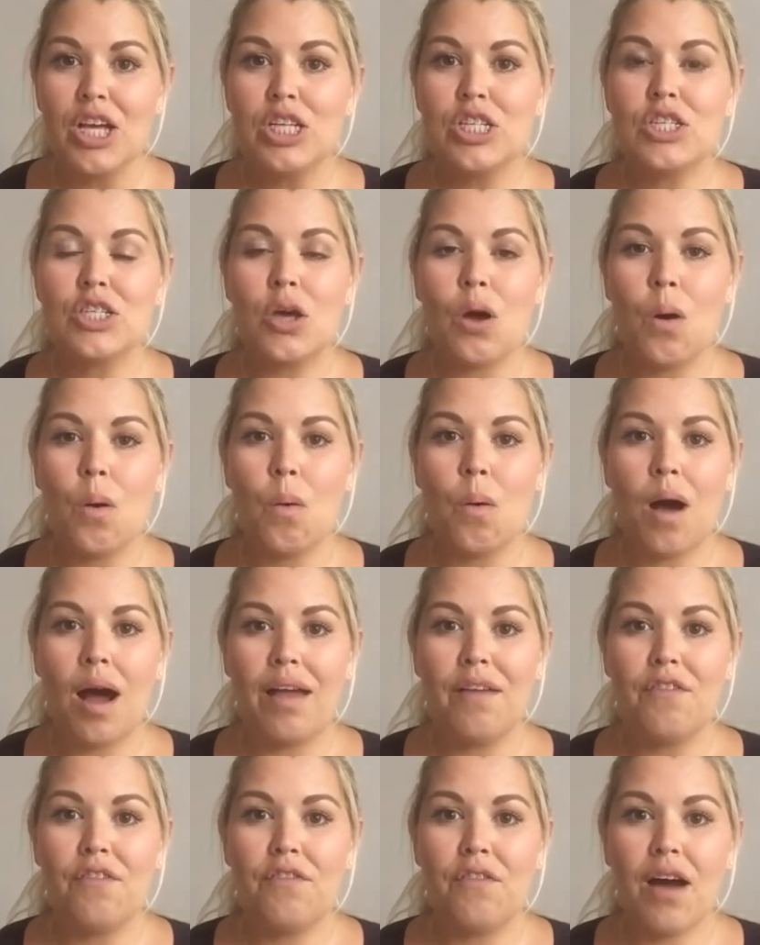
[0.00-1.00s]
So
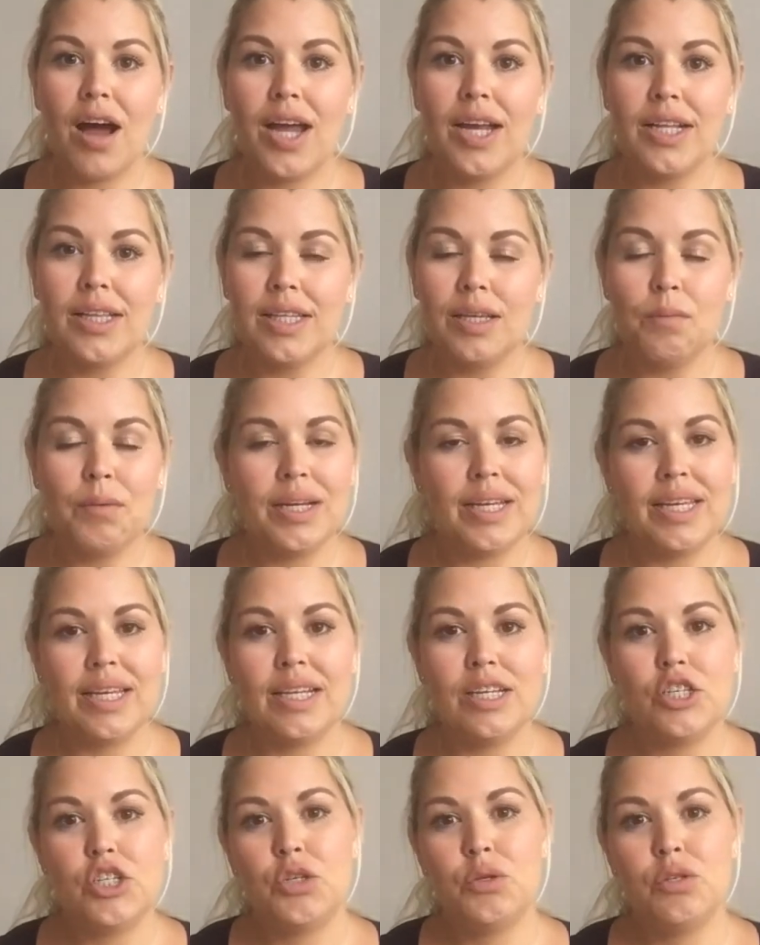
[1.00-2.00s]
I finally went
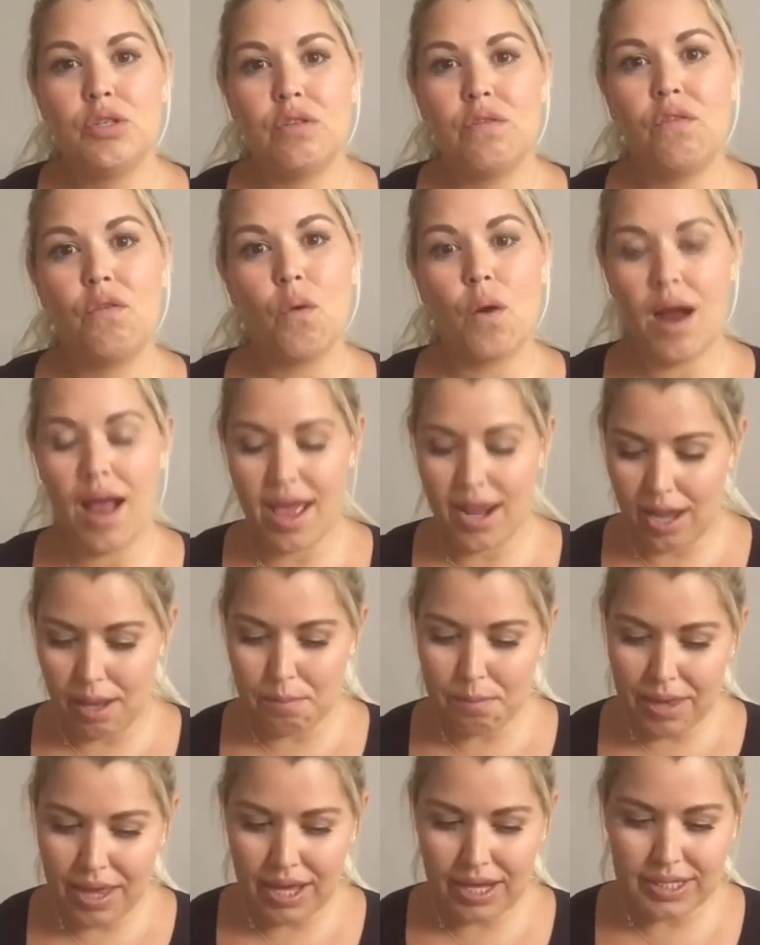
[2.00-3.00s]
into Sephora and
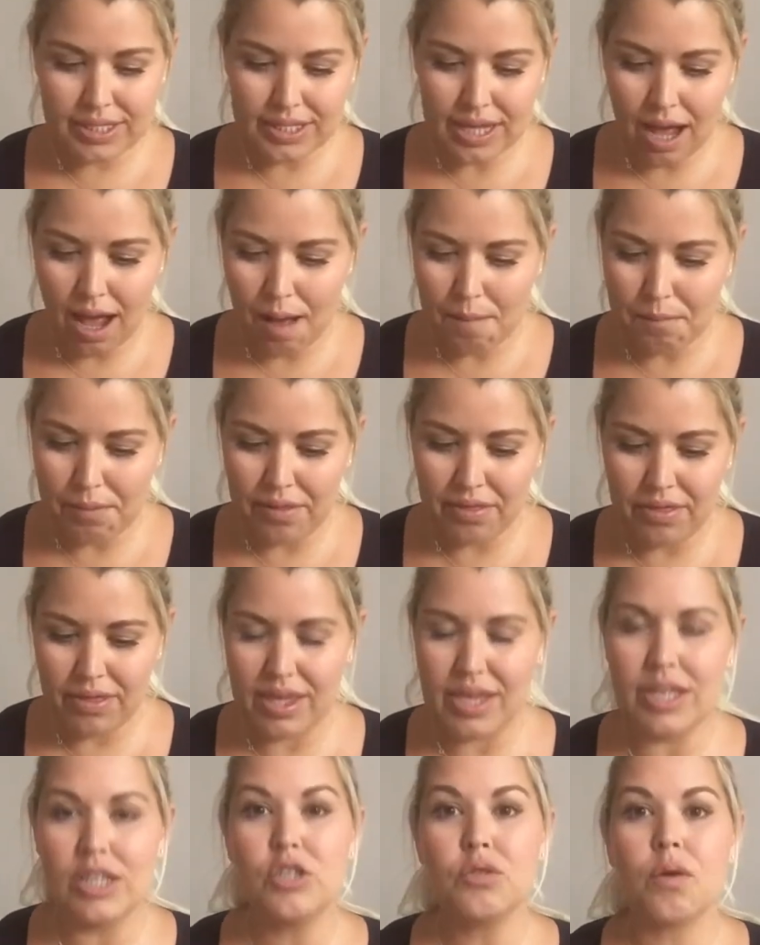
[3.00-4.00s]
I picked up
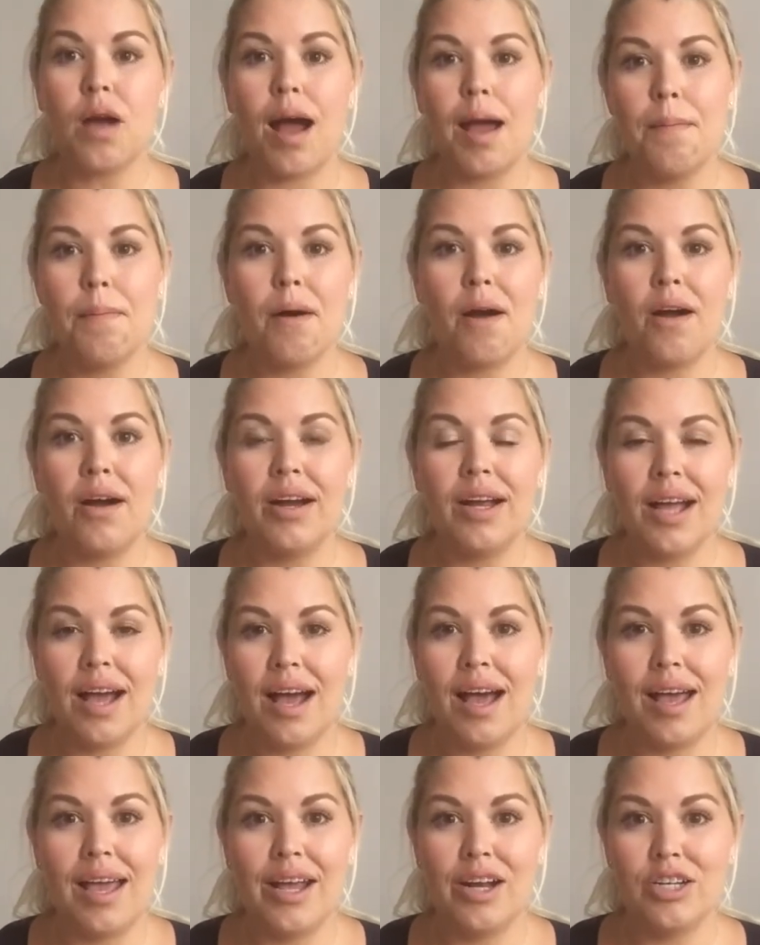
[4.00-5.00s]
the dry bar
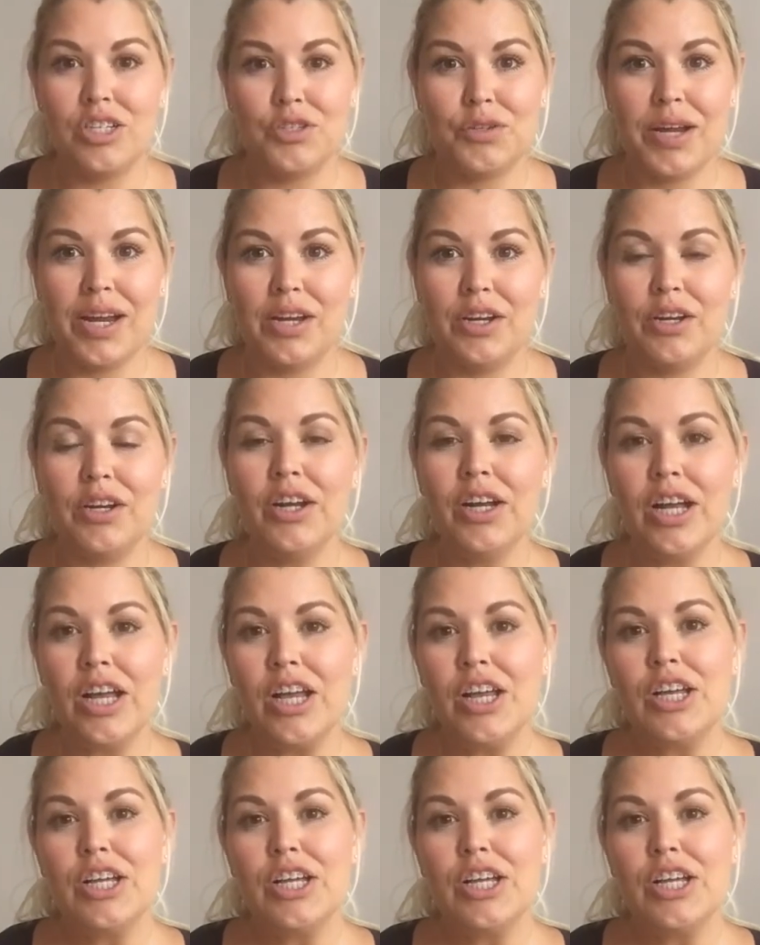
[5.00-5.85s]
hair straightener.